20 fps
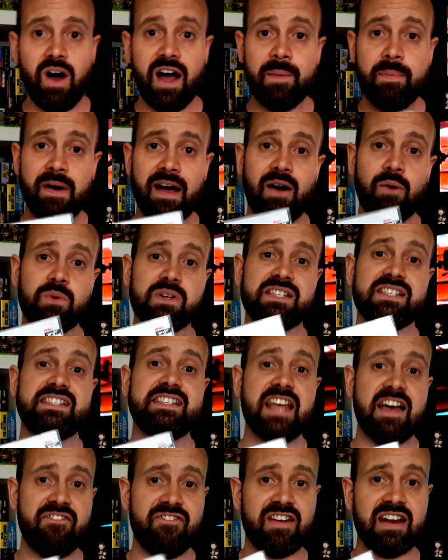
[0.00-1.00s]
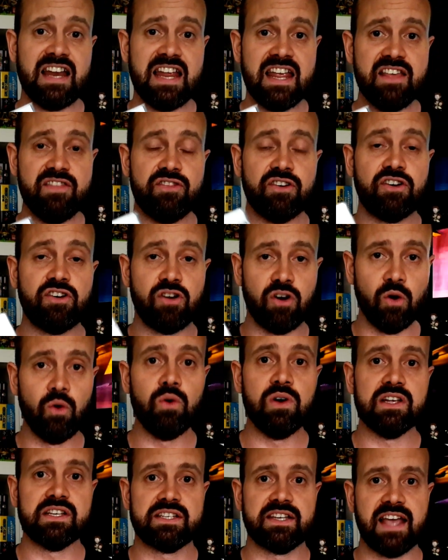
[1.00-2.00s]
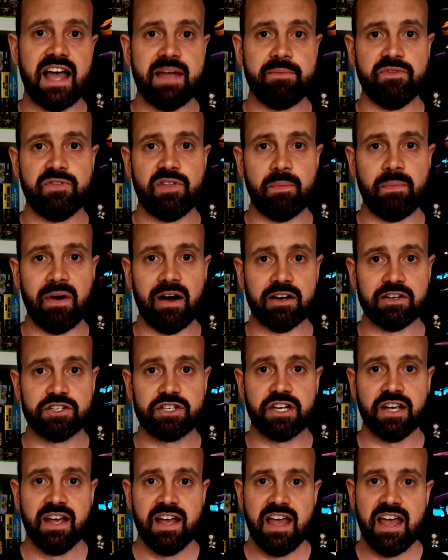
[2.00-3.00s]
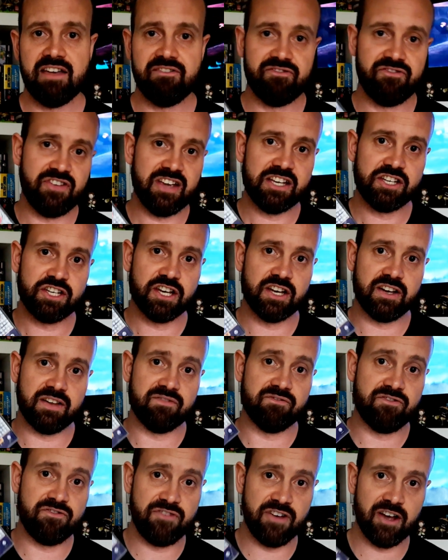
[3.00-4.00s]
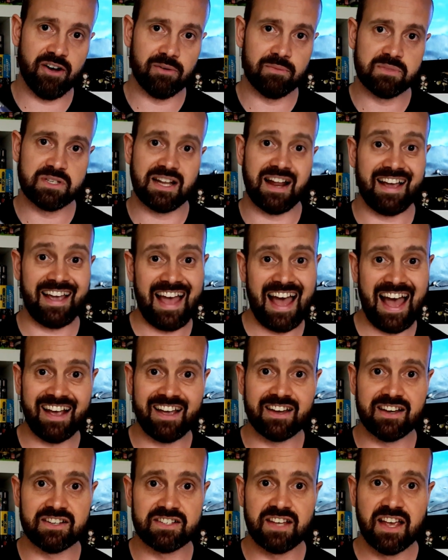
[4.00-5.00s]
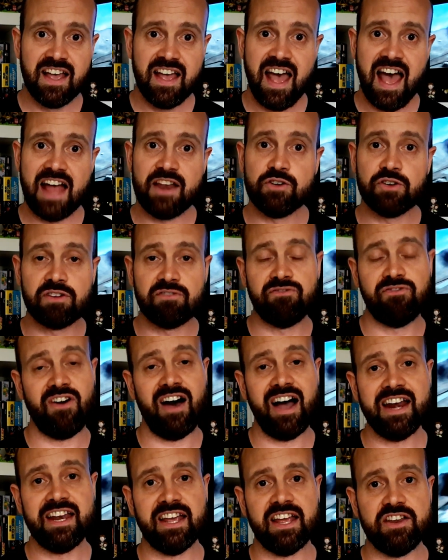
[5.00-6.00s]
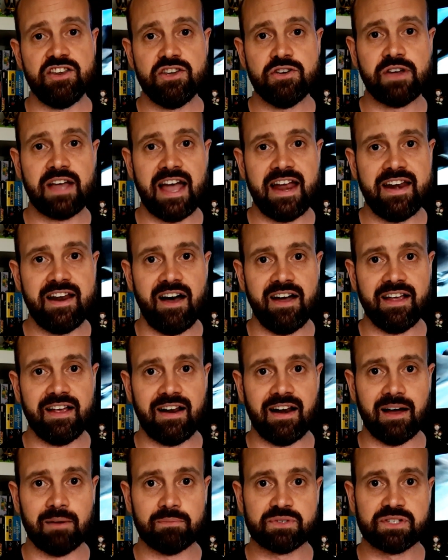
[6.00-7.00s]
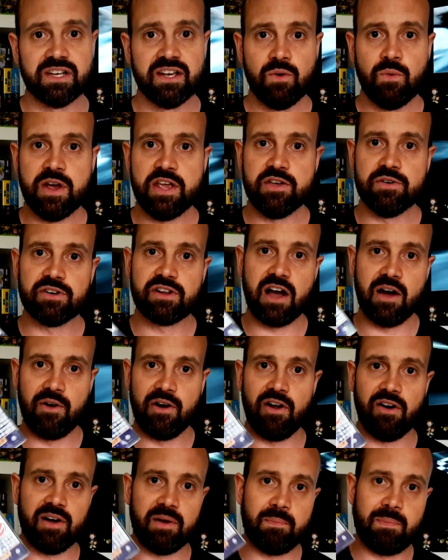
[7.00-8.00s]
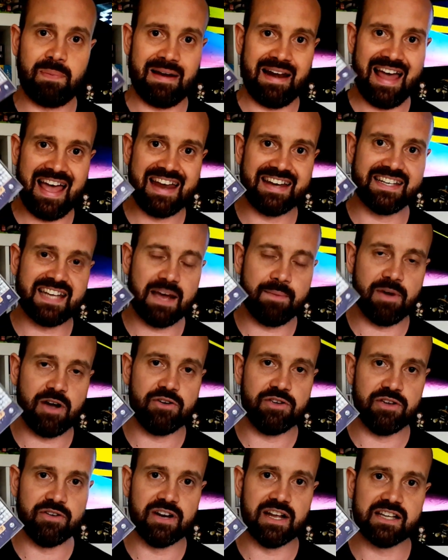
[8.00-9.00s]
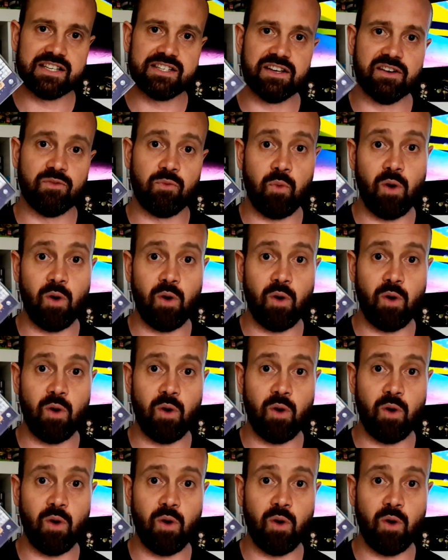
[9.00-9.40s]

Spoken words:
Wipeout was definitely the coolest game of the bunch. It featured in films like Hackers, and you can find it in UK nightclubs where you go along and play demo units of